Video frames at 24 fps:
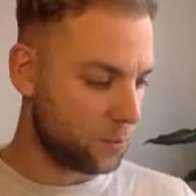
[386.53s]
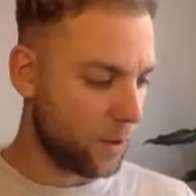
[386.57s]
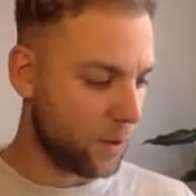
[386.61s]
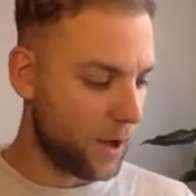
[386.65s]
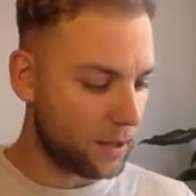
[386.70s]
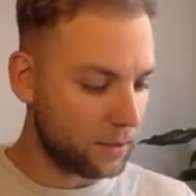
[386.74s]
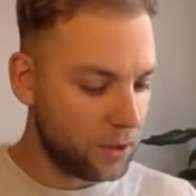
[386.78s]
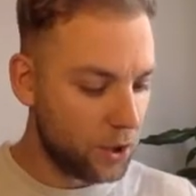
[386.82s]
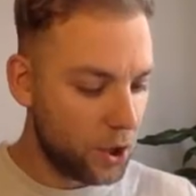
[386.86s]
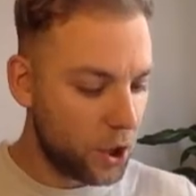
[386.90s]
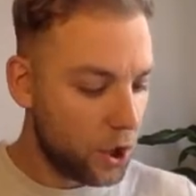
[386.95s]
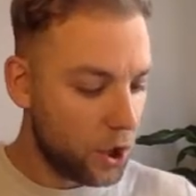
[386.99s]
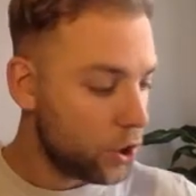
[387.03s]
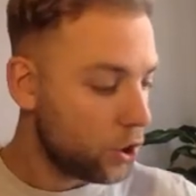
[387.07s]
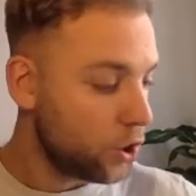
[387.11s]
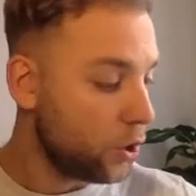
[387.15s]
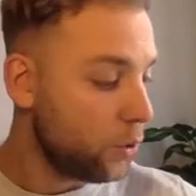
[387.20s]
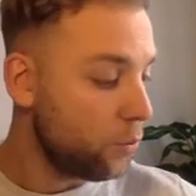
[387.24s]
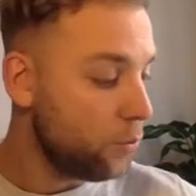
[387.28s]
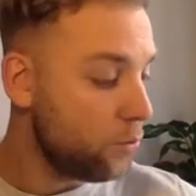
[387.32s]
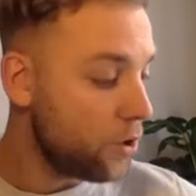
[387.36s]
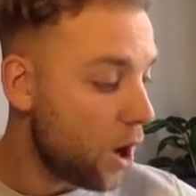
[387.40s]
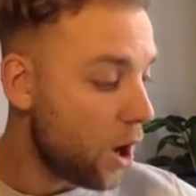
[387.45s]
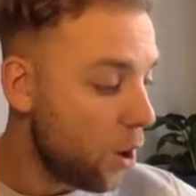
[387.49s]
Well,
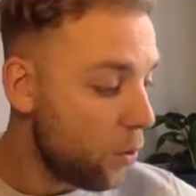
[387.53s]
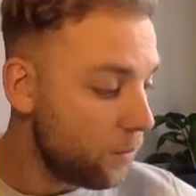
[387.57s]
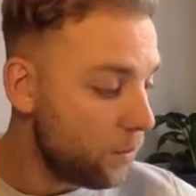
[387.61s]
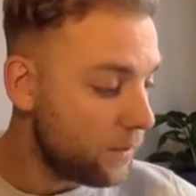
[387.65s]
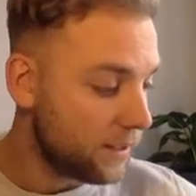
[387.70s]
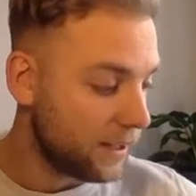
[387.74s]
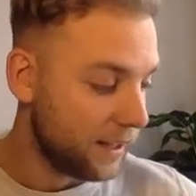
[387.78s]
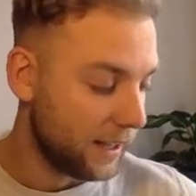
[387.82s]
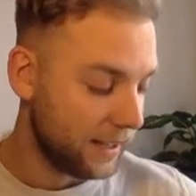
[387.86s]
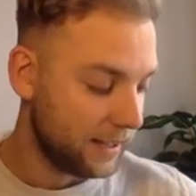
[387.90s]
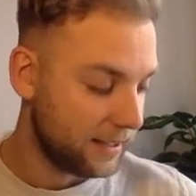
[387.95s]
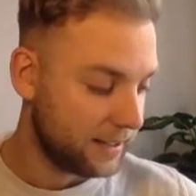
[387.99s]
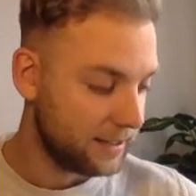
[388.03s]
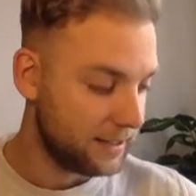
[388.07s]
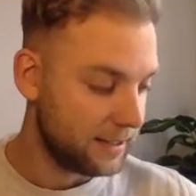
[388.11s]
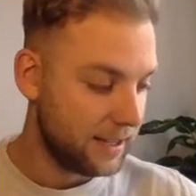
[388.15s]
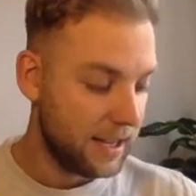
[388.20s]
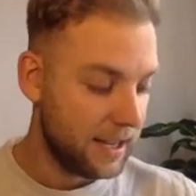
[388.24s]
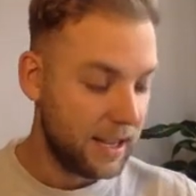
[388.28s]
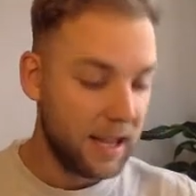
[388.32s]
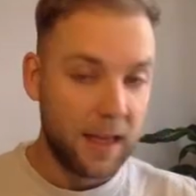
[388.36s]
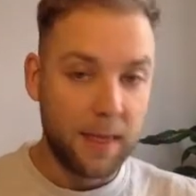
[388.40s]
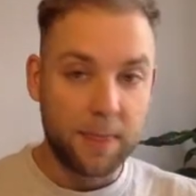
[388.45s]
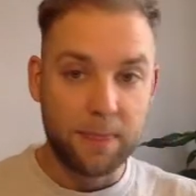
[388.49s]
you notice
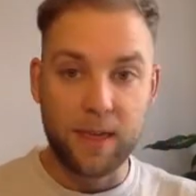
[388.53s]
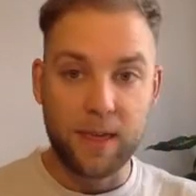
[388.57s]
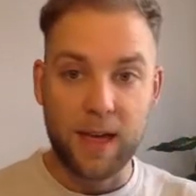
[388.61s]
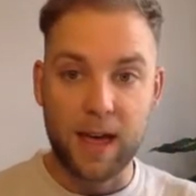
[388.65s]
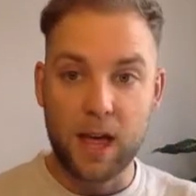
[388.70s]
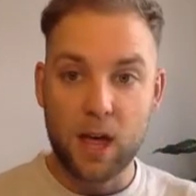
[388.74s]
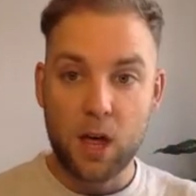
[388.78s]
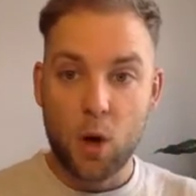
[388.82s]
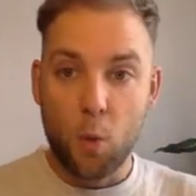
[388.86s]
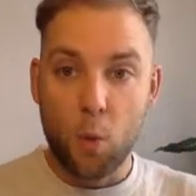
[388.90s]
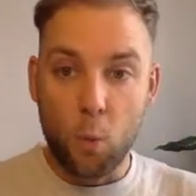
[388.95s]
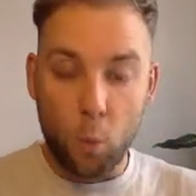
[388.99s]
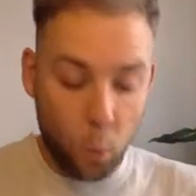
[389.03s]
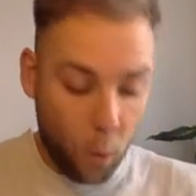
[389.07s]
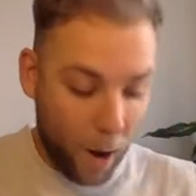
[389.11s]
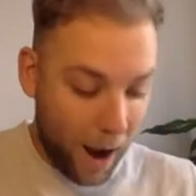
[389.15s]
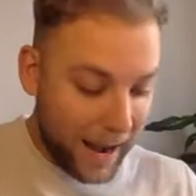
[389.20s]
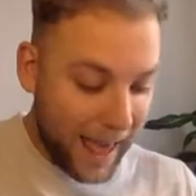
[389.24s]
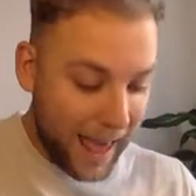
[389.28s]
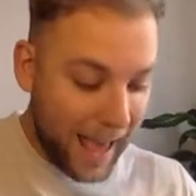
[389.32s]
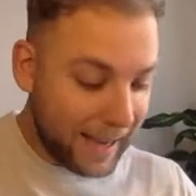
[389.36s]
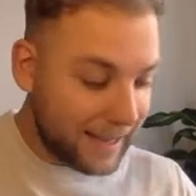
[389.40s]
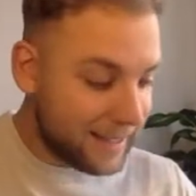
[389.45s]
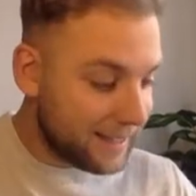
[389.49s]
that
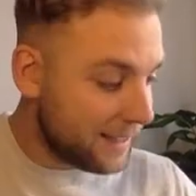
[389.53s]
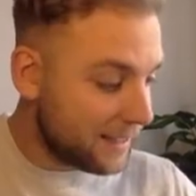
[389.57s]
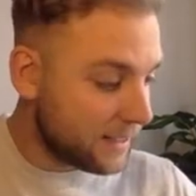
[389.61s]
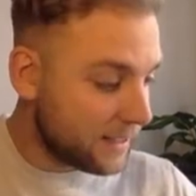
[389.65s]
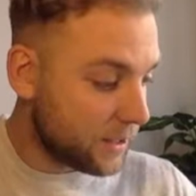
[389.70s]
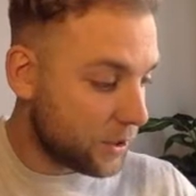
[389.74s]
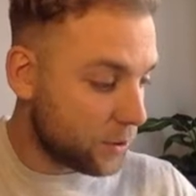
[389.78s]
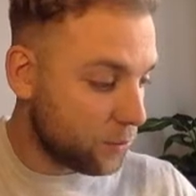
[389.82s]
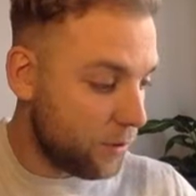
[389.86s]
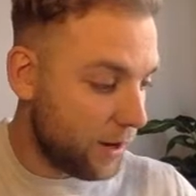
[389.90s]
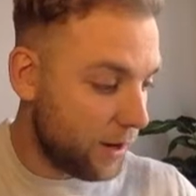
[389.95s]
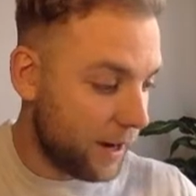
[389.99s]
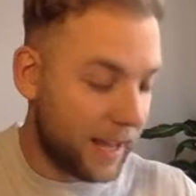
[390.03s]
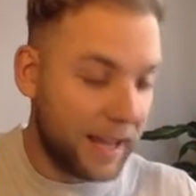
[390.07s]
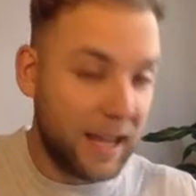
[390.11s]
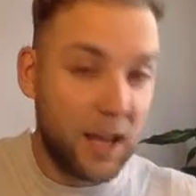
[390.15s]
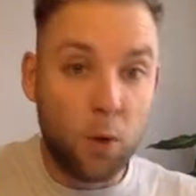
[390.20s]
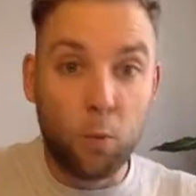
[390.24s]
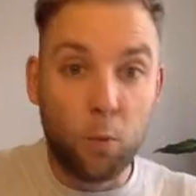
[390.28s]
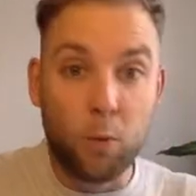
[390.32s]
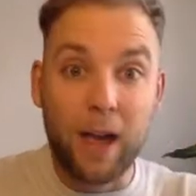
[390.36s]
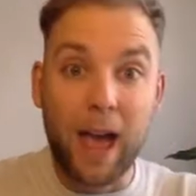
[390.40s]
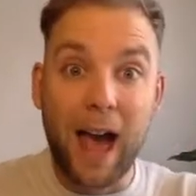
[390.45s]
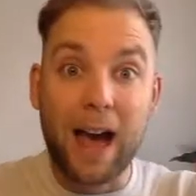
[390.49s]
when x is
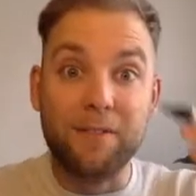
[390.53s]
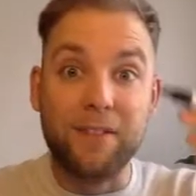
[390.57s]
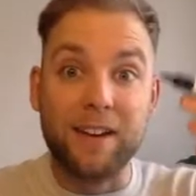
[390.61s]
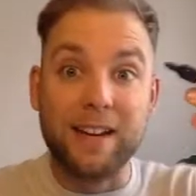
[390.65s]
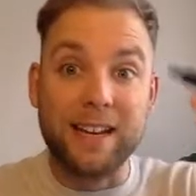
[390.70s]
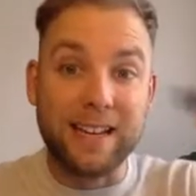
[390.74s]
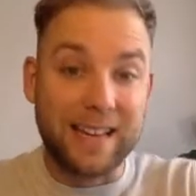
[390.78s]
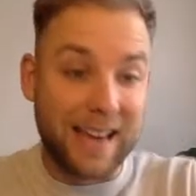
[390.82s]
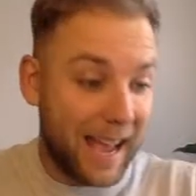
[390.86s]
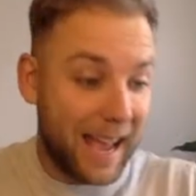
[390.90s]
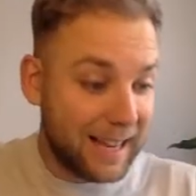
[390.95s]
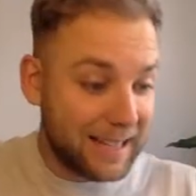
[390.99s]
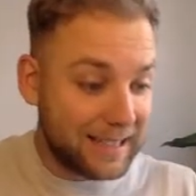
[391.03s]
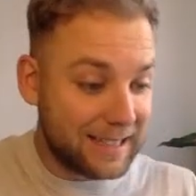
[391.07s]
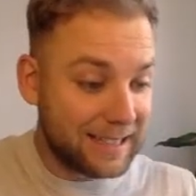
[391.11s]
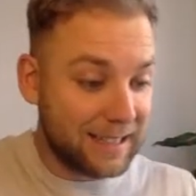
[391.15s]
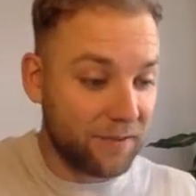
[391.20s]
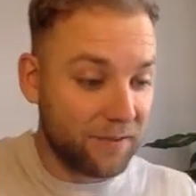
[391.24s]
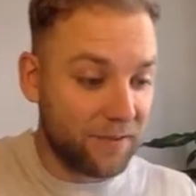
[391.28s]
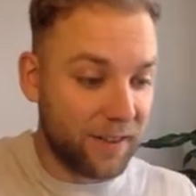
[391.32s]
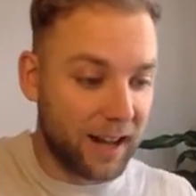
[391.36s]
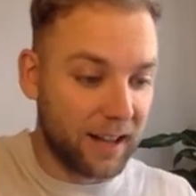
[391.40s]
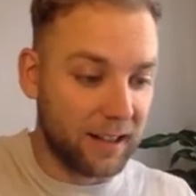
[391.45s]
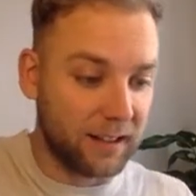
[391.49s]
3, we have a
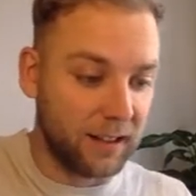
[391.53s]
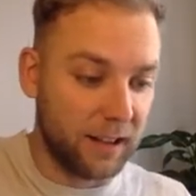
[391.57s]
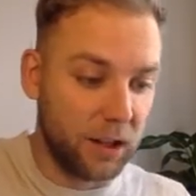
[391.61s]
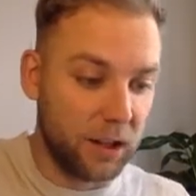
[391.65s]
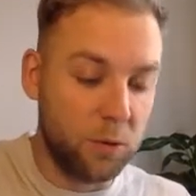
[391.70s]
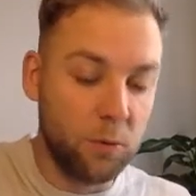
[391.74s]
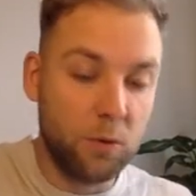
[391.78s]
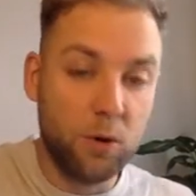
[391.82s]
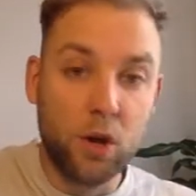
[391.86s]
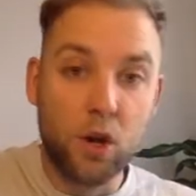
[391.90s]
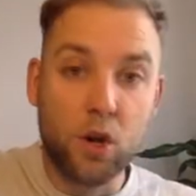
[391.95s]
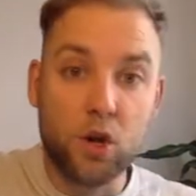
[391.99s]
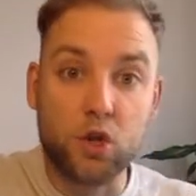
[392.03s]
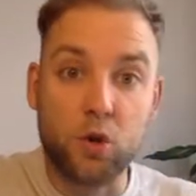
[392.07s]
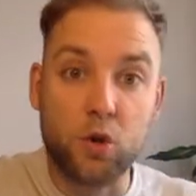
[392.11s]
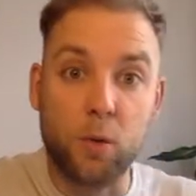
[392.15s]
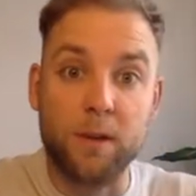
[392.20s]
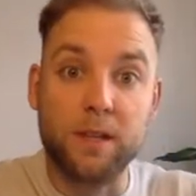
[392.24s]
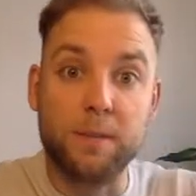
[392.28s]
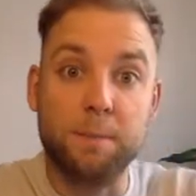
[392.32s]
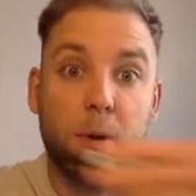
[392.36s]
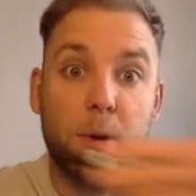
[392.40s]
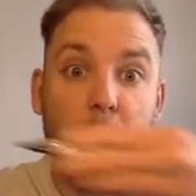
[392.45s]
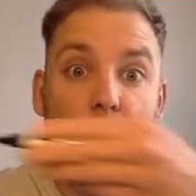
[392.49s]
negative value, so
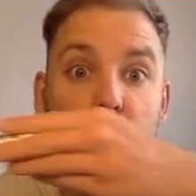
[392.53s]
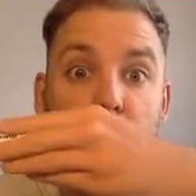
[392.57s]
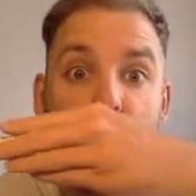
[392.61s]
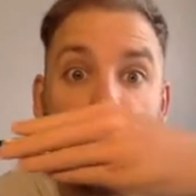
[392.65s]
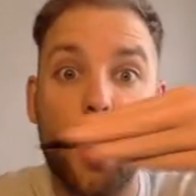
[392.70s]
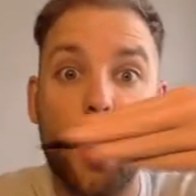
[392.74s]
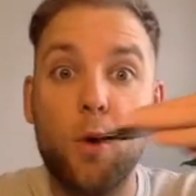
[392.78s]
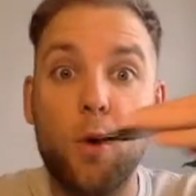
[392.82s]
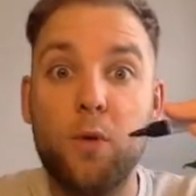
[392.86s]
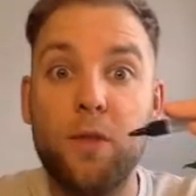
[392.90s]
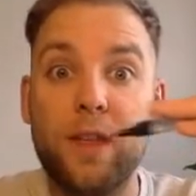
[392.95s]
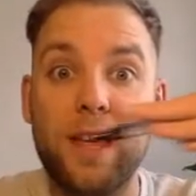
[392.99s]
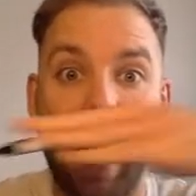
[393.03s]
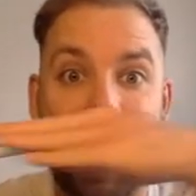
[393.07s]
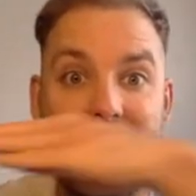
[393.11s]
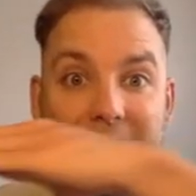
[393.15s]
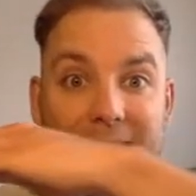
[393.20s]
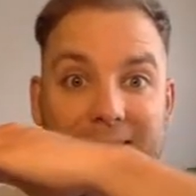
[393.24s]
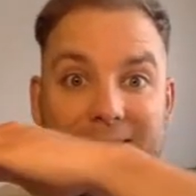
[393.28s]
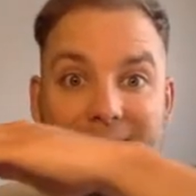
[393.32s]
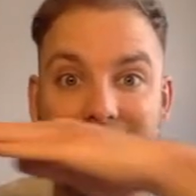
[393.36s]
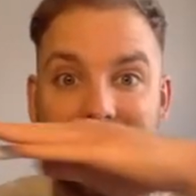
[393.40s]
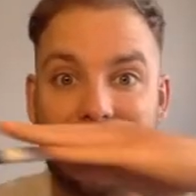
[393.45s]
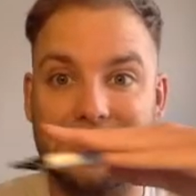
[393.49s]
it's below the
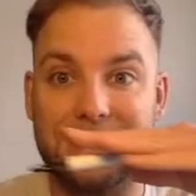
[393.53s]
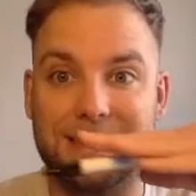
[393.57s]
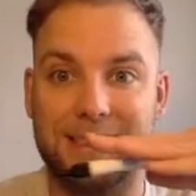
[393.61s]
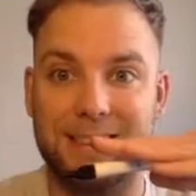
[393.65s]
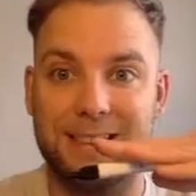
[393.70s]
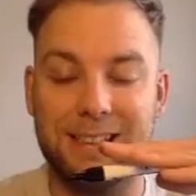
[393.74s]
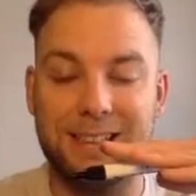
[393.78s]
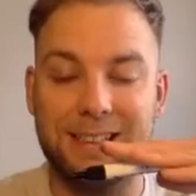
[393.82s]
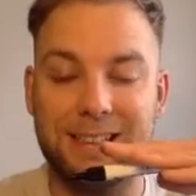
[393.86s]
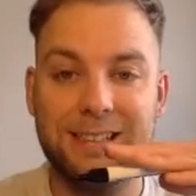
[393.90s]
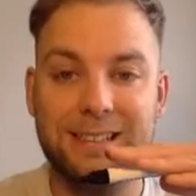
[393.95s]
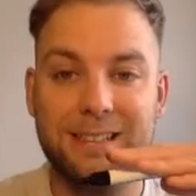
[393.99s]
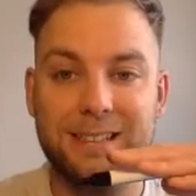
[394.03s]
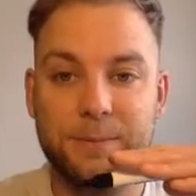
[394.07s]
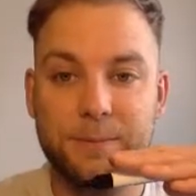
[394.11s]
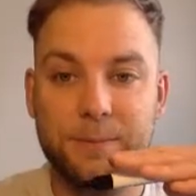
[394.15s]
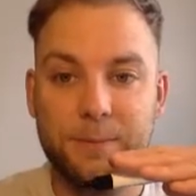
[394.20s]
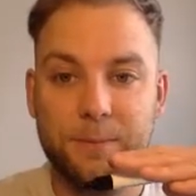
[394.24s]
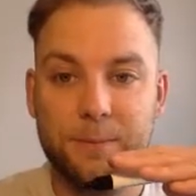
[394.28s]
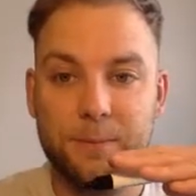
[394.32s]
x-axis.